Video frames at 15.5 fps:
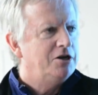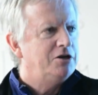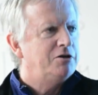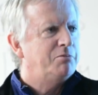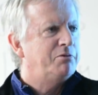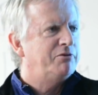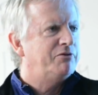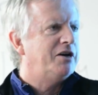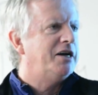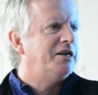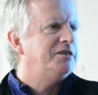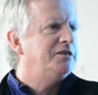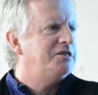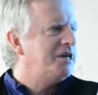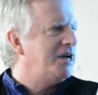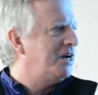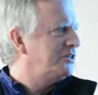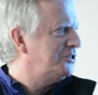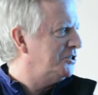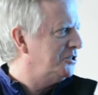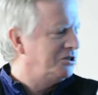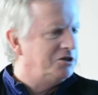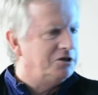to provide the
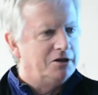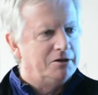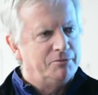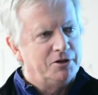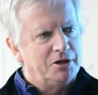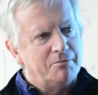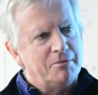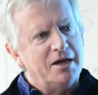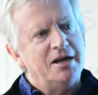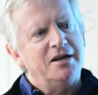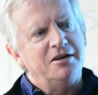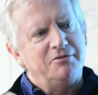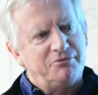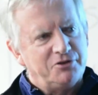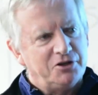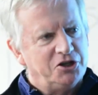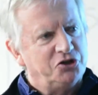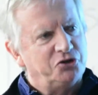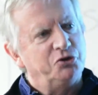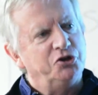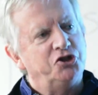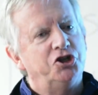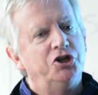tax income, the amenity fees,
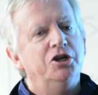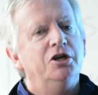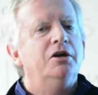which